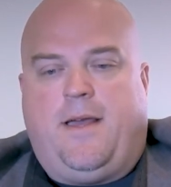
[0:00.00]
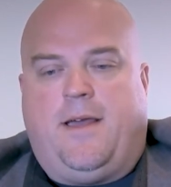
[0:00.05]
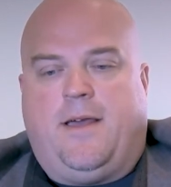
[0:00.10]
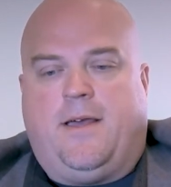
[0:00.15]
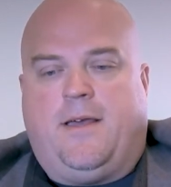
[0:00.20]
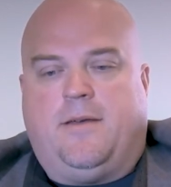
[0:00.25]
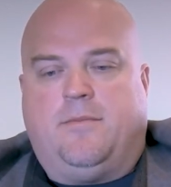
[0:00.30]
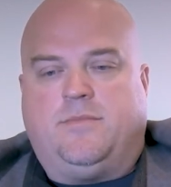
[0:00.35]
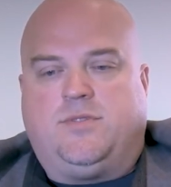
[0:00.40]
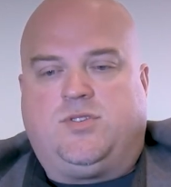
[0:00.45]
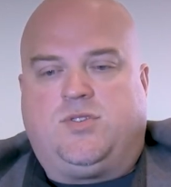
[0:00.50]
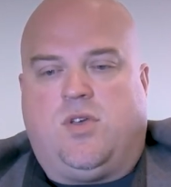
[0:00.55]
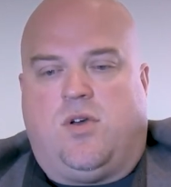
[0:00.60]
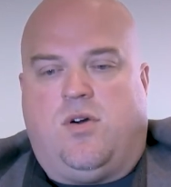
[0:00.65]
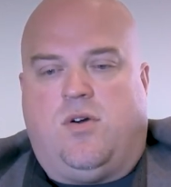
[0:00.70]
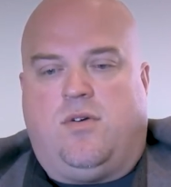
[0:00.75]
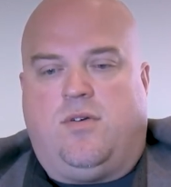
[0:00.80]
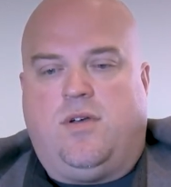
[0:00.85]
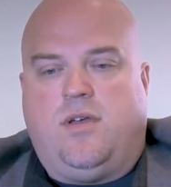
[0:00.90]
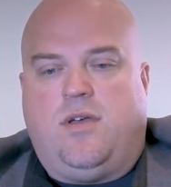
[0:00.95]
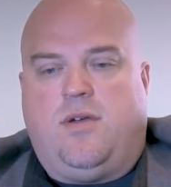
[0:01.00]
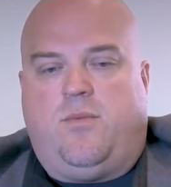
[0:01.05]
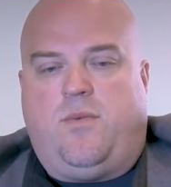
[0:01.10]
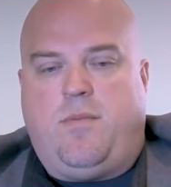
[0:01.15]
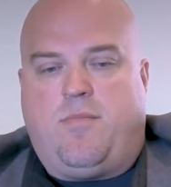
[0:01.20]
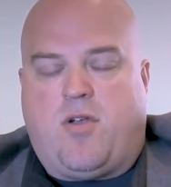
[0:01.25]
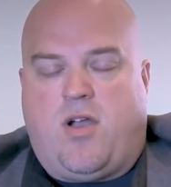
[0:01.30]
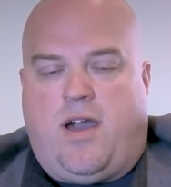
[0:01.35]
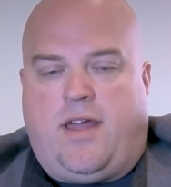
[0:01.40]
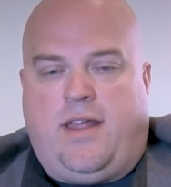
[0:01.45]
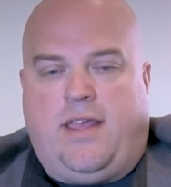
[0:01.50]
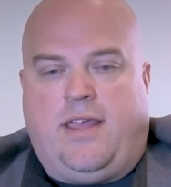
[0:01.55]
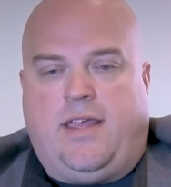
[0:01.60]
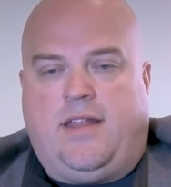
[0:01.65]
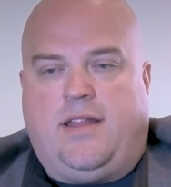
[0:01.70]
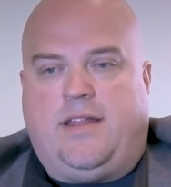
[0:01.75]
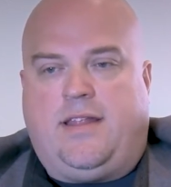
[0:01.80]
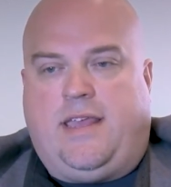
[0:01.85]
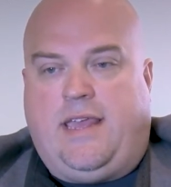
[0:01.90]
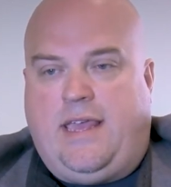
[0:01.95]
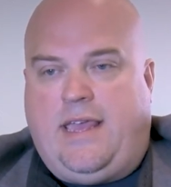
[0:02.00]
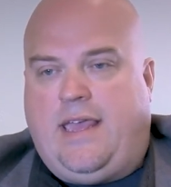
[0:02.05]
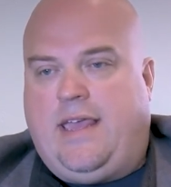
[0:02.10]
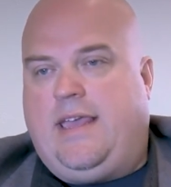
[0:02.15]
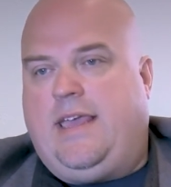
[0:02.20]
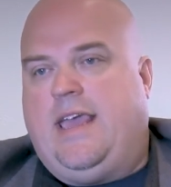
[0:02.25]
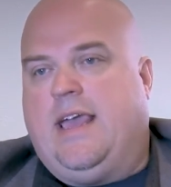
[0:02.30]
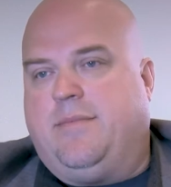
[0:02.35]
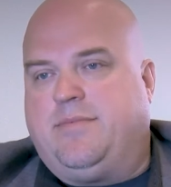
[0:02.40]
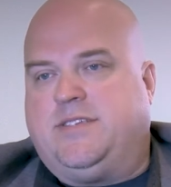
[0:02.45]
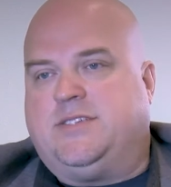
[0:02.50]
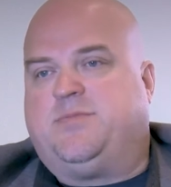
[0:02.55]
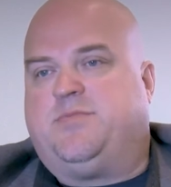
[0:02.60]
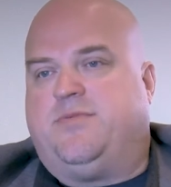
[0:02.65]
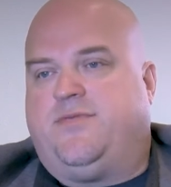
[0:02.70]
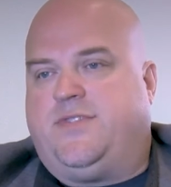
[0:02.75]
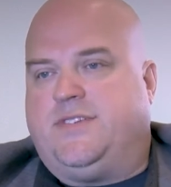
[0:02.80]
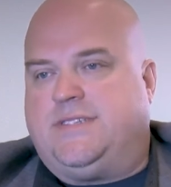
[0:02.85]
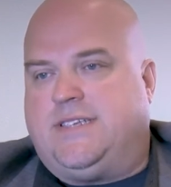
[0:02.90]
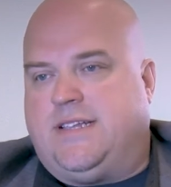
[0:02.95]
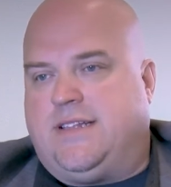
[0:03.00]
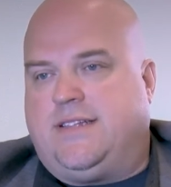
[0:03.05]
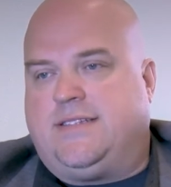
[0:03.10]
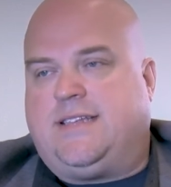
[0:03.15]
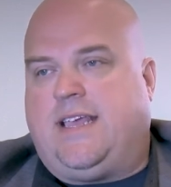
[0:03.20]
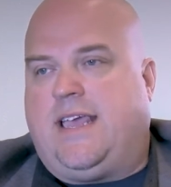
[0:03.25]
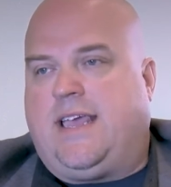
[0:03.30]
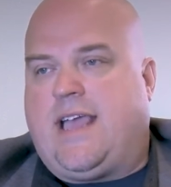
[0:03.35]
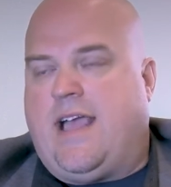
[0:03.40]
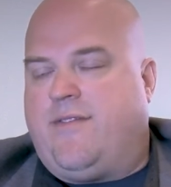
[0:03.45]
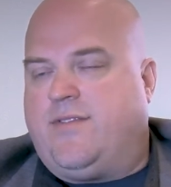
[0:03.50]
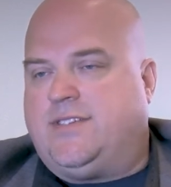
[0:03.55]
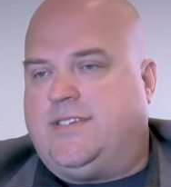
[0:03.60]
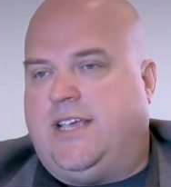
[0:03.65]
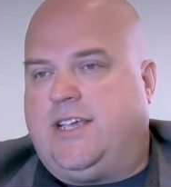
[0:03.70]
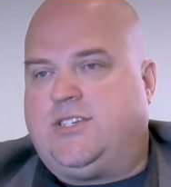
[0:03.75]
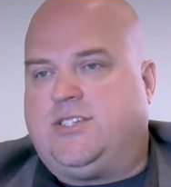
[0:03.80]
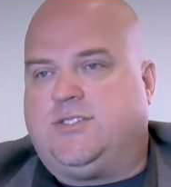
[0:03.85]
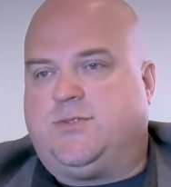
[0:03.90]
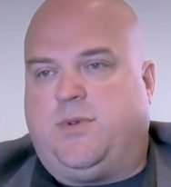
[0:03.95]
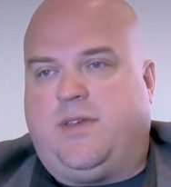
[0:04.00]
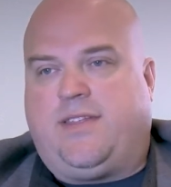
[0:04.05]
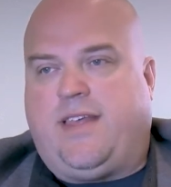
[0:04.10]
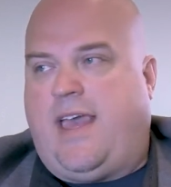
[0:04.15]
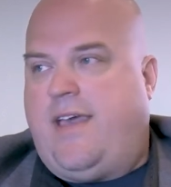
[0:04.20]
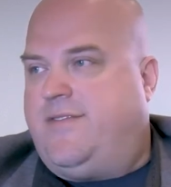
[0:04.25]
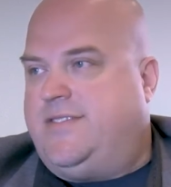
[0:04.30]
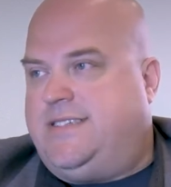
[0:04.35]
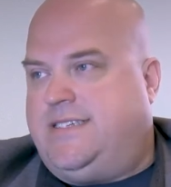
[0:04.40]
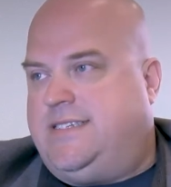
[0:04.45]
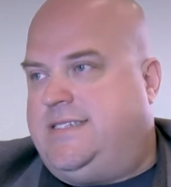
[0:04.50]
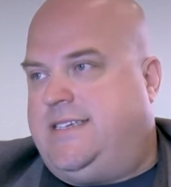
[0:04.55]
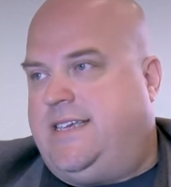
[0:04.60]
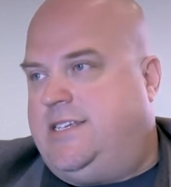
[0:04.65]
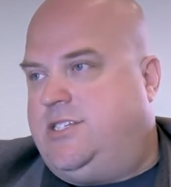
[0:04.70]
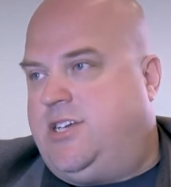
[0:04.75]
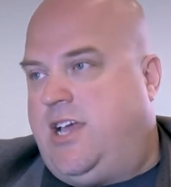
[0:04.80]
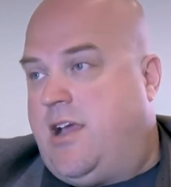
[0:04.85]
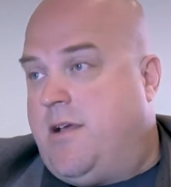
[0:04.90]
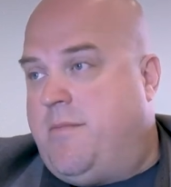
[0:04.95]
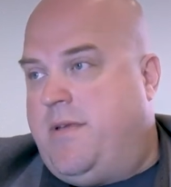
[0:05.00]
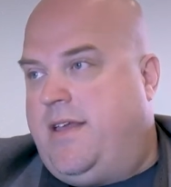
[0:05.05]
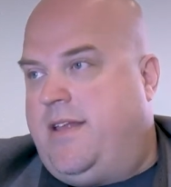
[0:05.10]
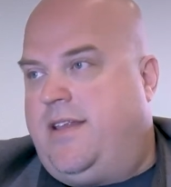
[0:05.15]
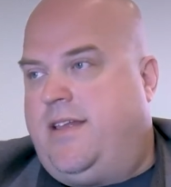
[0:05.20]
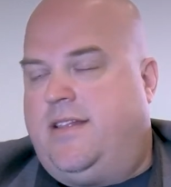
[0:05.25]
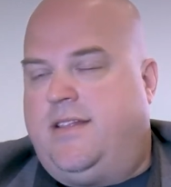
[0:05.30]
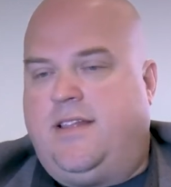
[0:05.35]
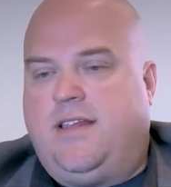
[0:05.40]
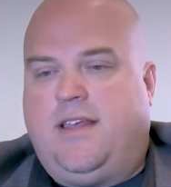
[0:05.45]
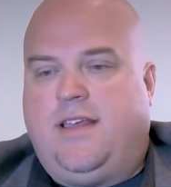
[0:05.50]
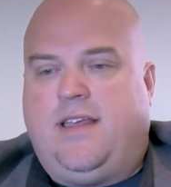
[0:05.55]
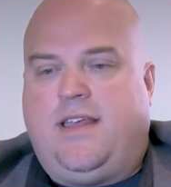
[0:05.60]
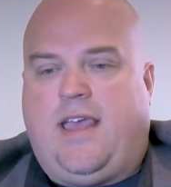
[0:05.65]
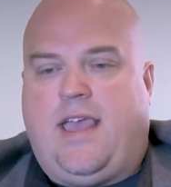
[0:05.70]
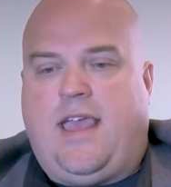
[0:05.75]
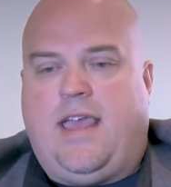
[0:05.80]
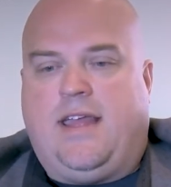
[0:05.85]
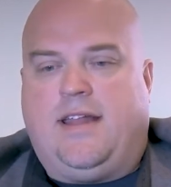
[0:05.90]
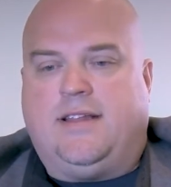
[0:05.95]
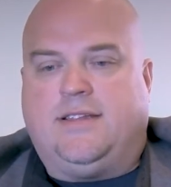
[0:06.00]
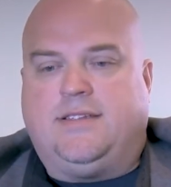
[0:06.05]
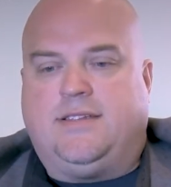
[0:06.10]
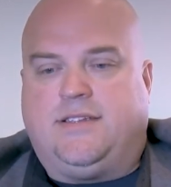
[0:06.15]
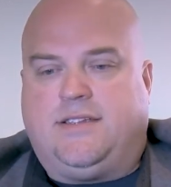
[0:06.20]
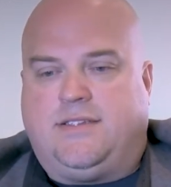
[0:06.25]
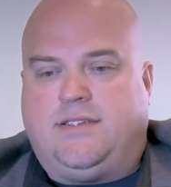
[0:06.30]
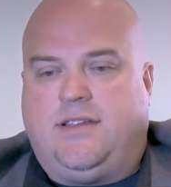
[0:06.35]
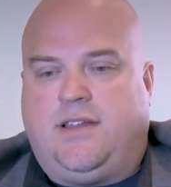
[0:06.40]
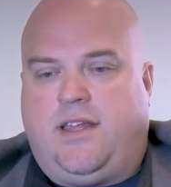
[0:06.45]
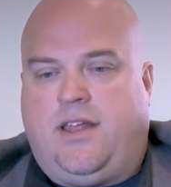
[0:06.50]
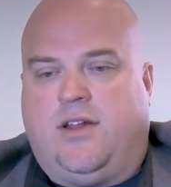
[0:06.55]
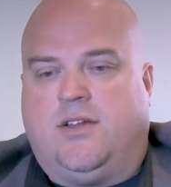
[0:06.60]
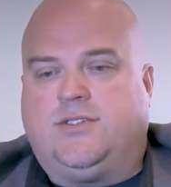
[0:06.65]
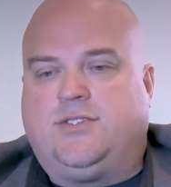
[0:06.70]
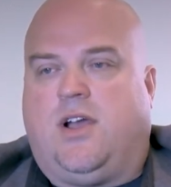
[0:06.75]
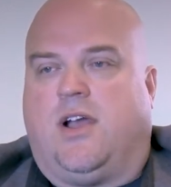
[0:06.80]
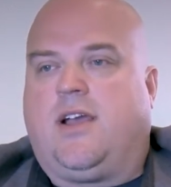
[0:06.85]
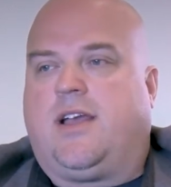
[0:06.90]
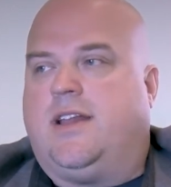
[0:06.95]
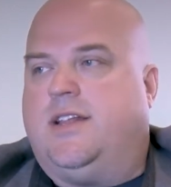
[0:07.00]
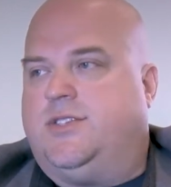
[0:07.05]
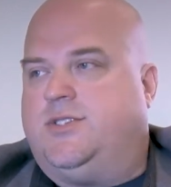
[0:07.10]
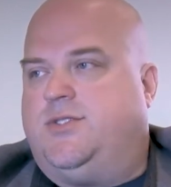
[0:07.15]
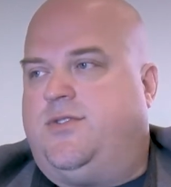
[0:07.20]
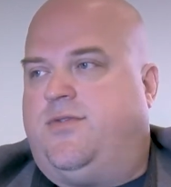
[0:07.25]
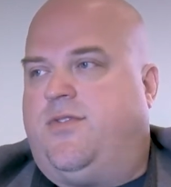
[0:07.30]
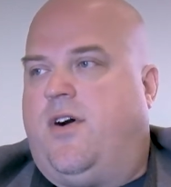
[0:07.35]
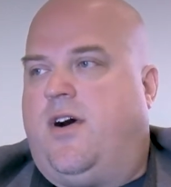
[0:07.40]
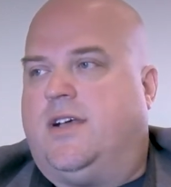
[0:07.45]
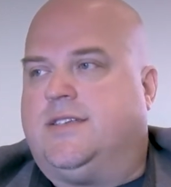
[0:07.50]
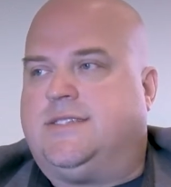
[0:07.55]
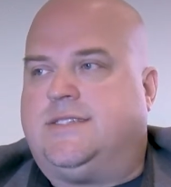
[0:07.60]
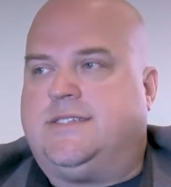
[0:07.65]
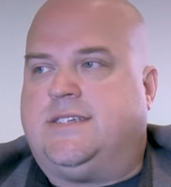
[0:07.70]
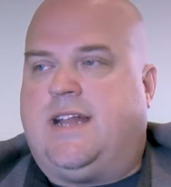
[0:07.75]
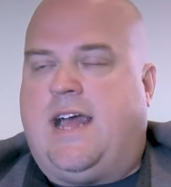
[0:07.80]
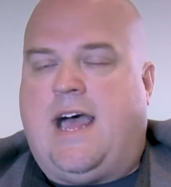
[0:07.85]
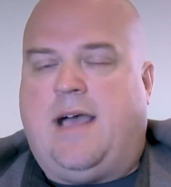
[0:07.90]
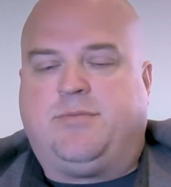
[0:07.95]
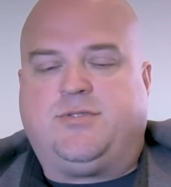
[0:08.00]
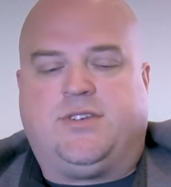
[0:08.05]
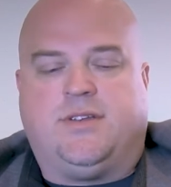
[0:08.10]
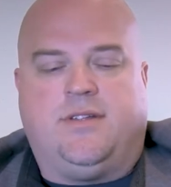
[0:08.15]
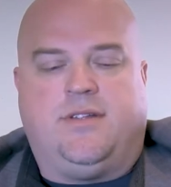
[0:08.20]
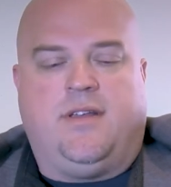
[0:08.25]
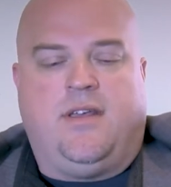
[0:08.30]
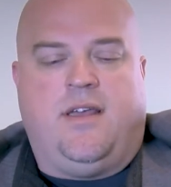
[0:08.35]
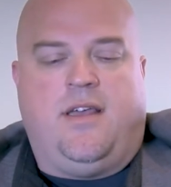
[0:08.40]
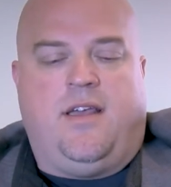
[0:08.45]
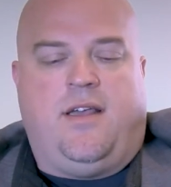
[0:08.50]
Um, so we brought in he, he helped us facilitate conversations with FCC chairman and and you know targeted Sioux Falls as an option.